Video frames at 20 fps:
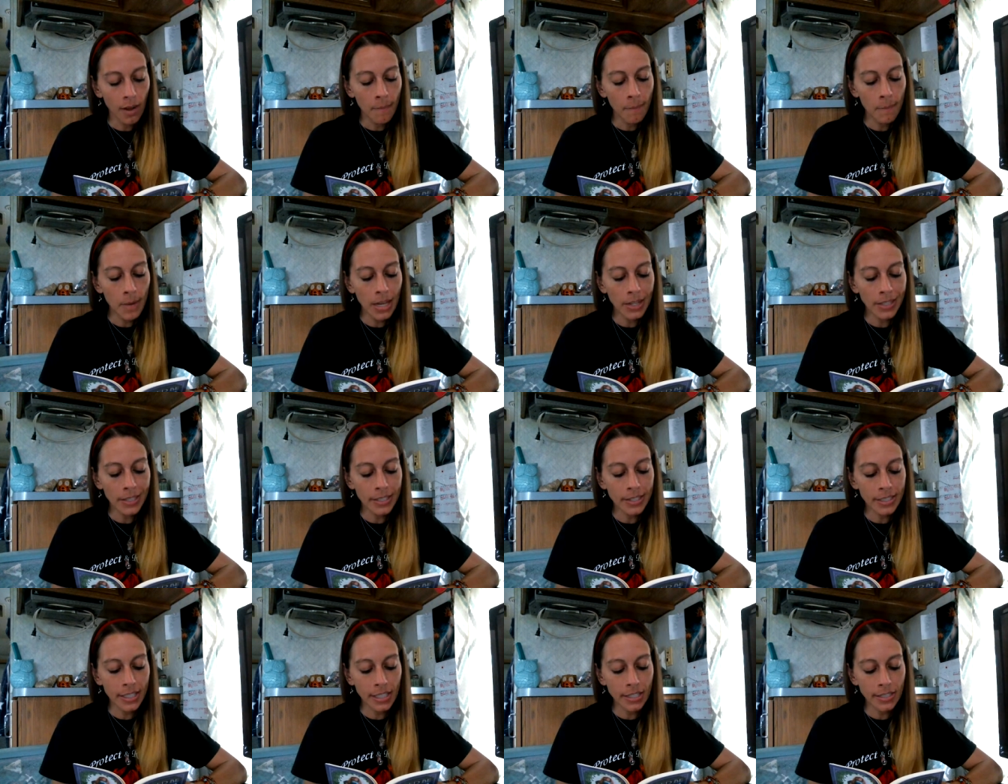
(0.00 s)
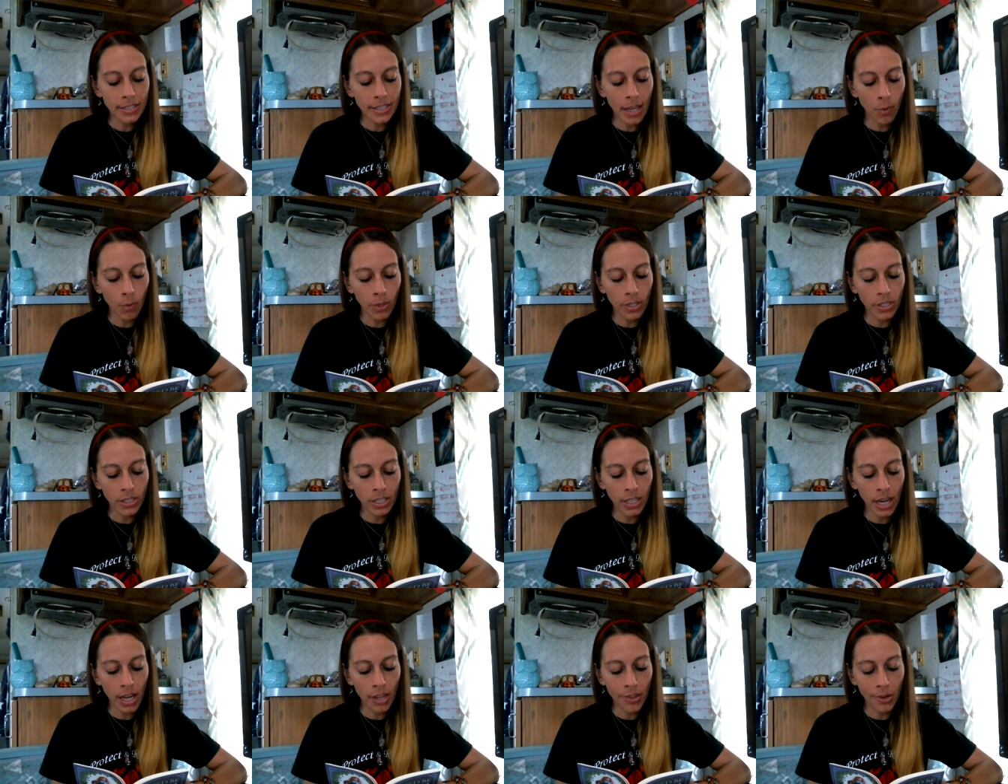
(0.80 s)
May the sense that when
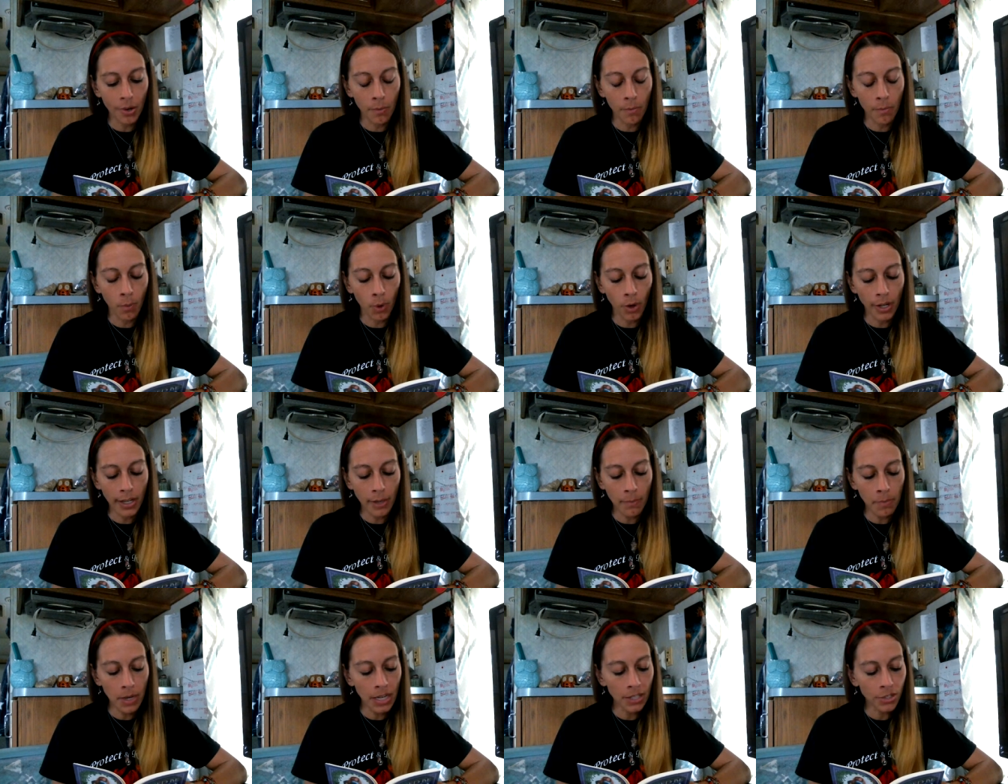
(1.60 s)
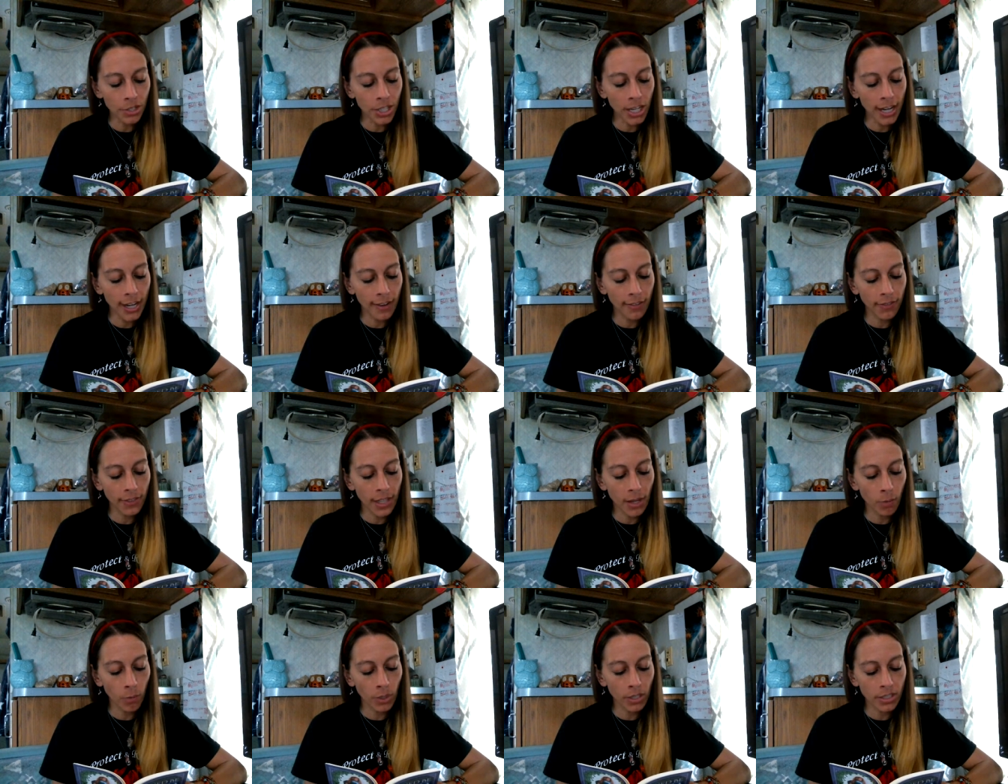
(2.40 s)
together more can be achieved
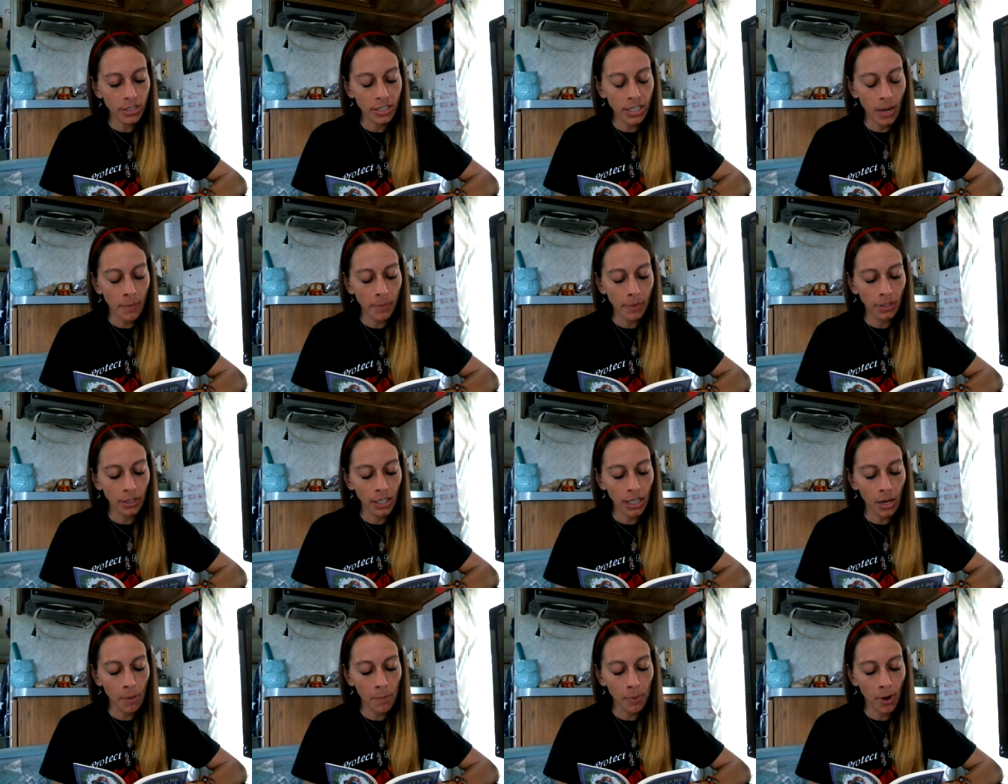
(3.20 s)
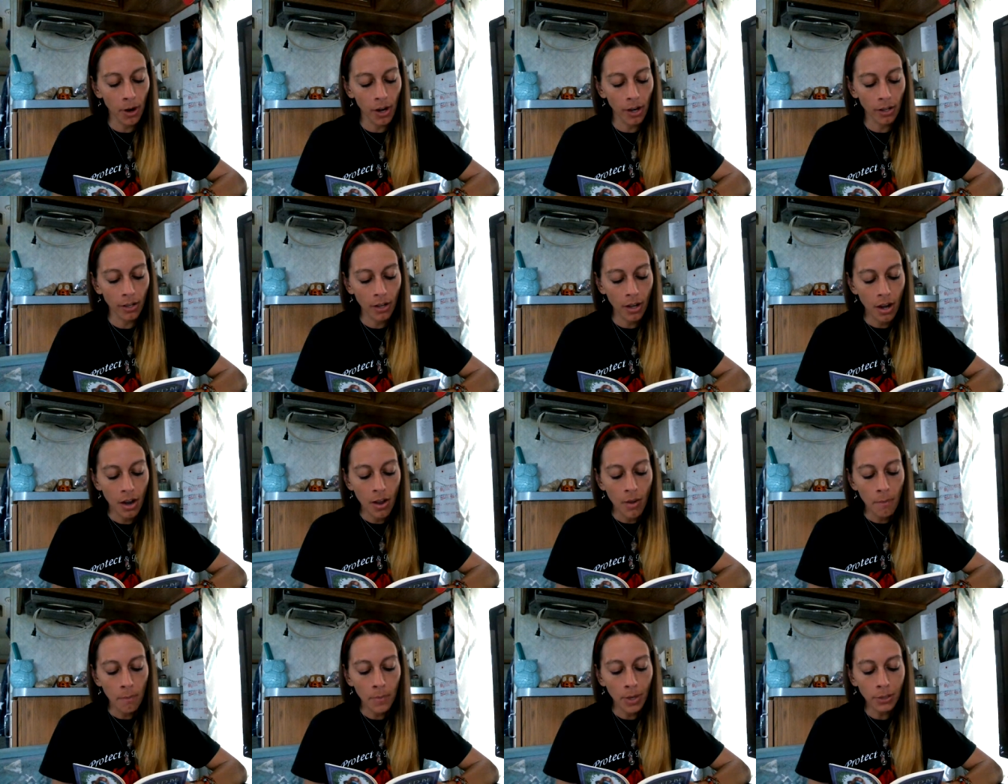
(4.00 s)
than when stubbornly apart
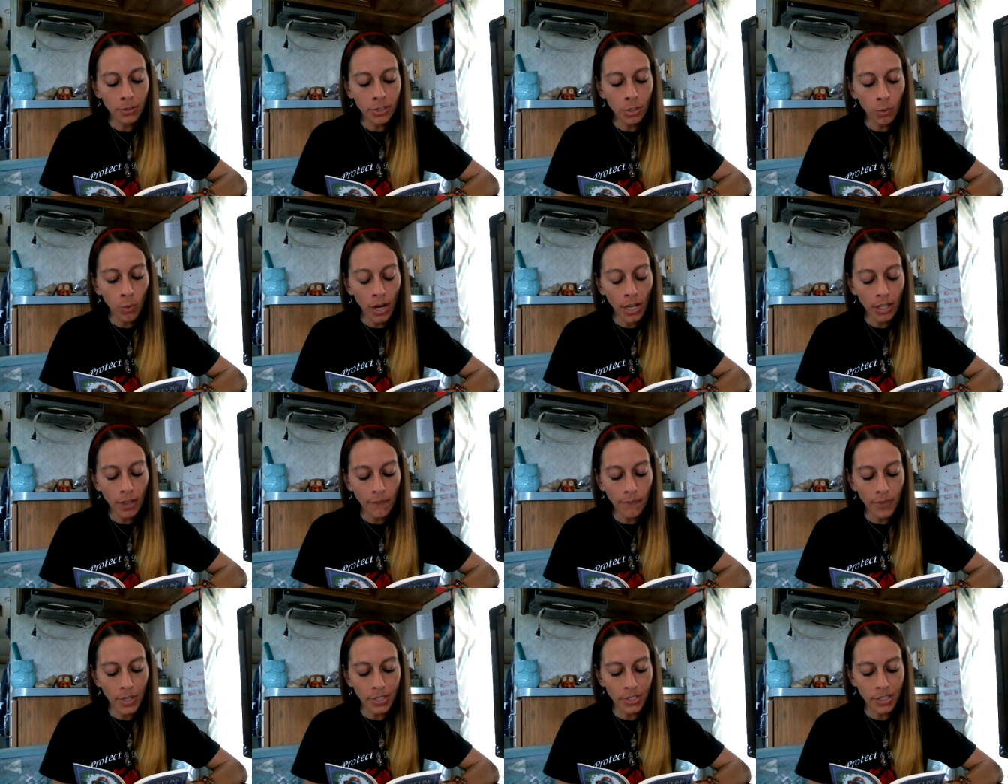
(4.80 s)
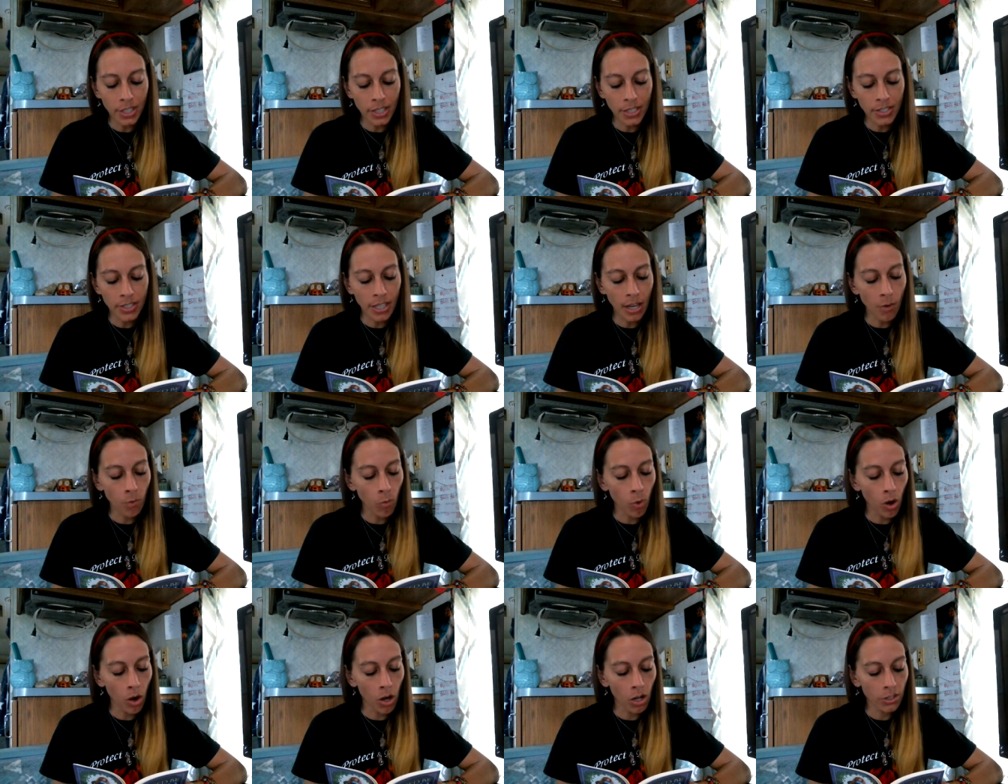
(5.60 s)
melt away the fences and
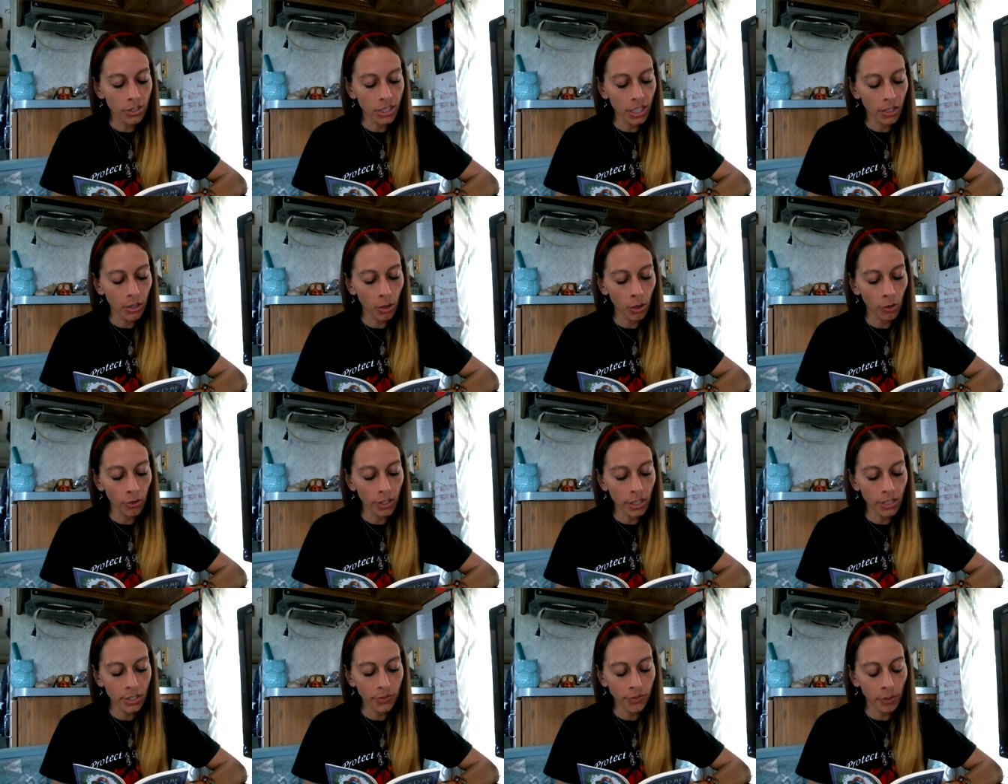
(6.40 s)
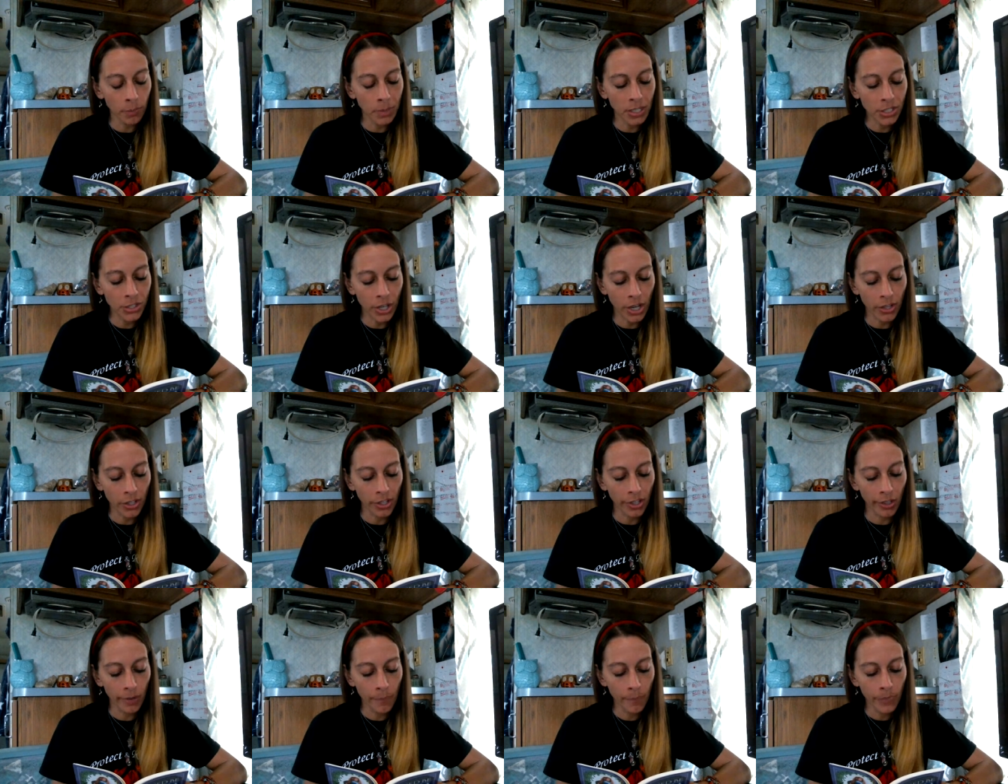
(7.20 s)
walls that hold us from each
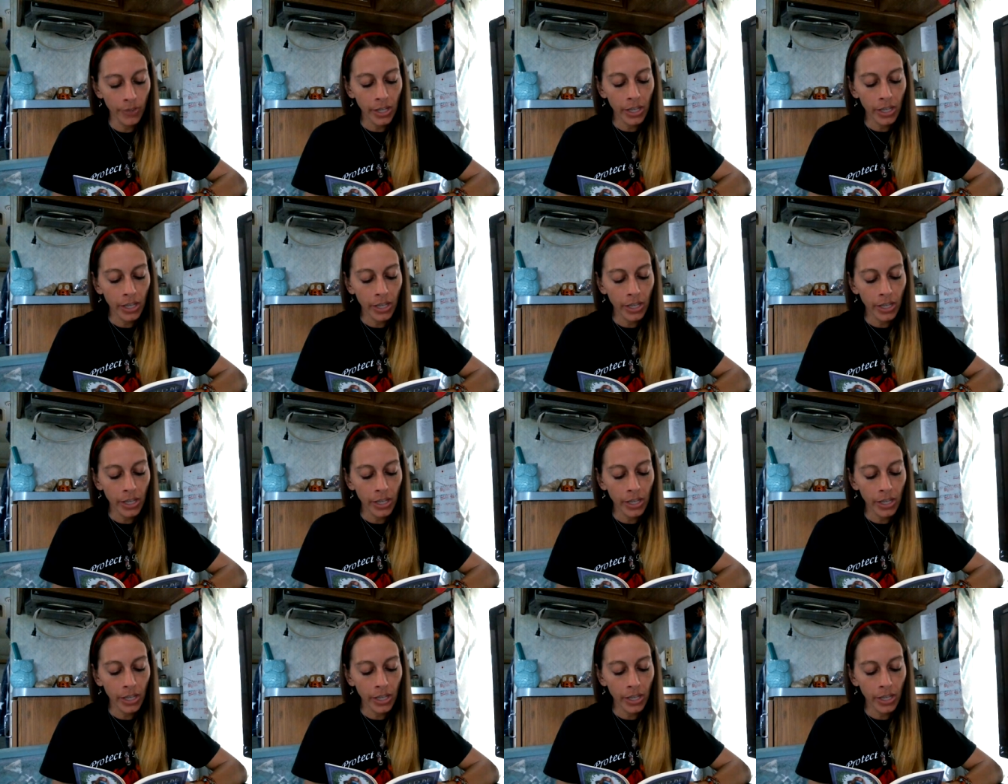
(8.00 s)
other.